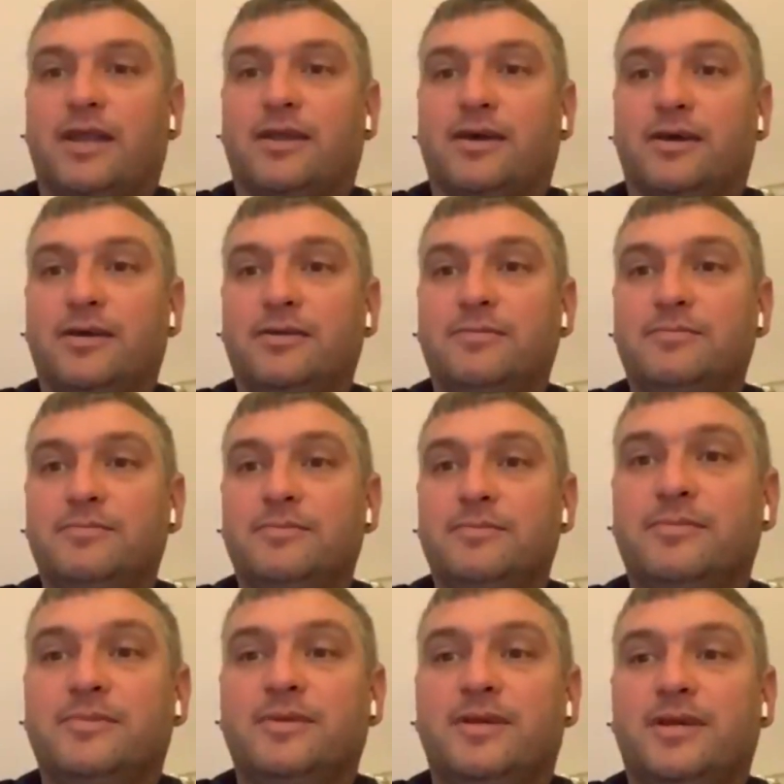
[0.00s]
First game,
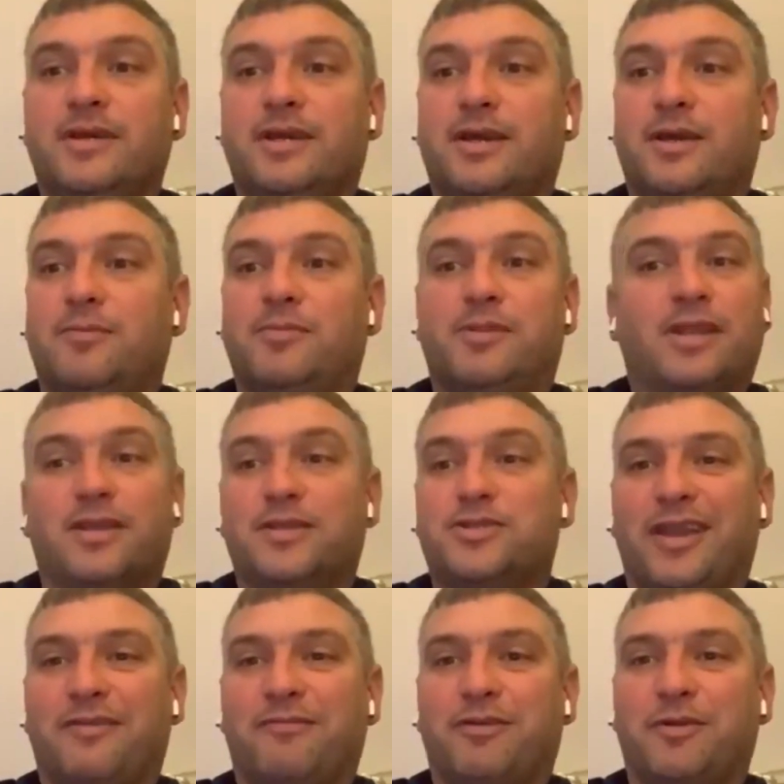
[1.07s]
a diving header.
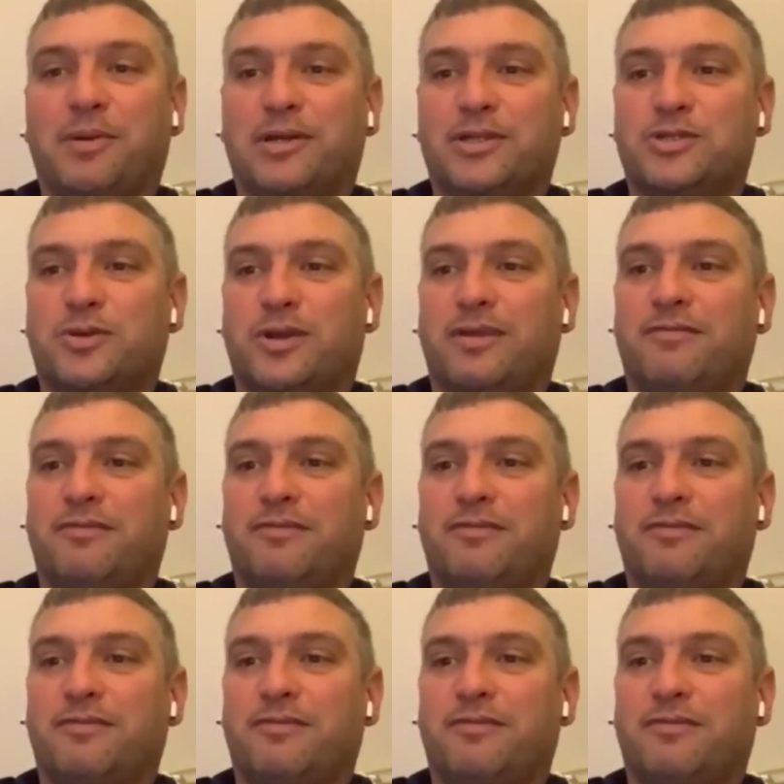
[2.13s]
Didn't score another header